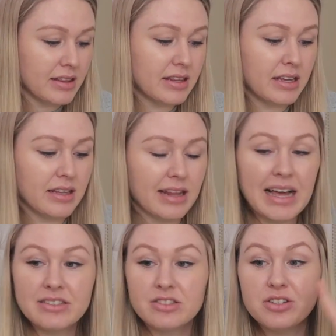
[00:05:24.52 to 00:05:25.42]
The
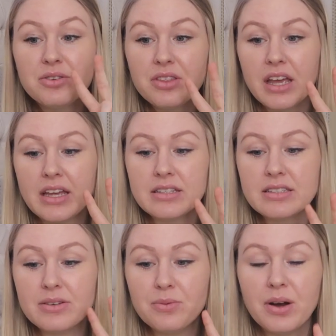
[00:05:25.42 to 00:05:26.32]
last two
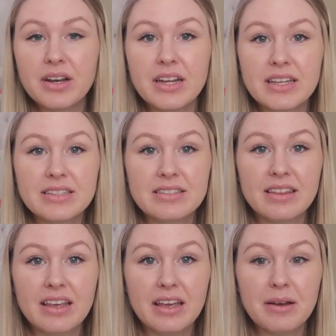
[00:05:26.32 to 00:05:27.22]
things, one is
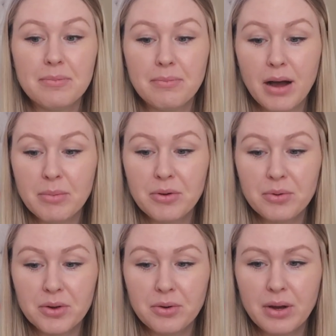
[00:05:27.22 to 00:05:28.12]
the
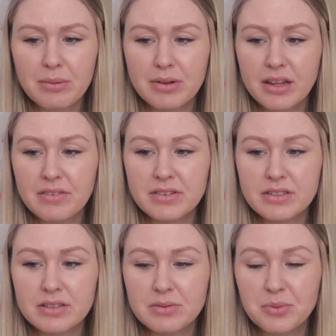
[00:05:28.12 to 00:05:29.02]
Mamaroo, I believe is
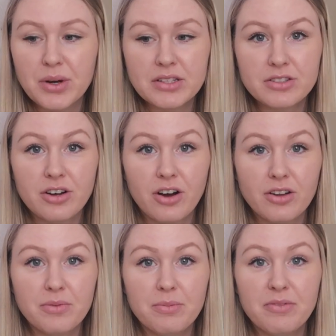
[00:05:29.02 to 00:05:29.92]
what it's
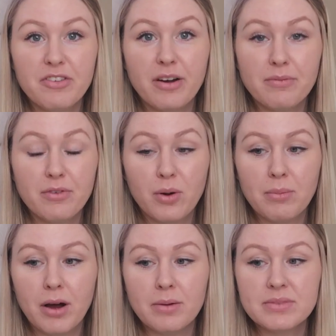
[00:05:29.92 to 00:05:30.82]
called, from
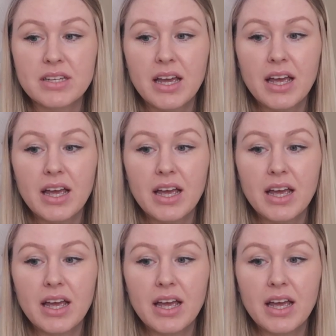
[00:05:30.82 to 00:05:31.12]
4Moms.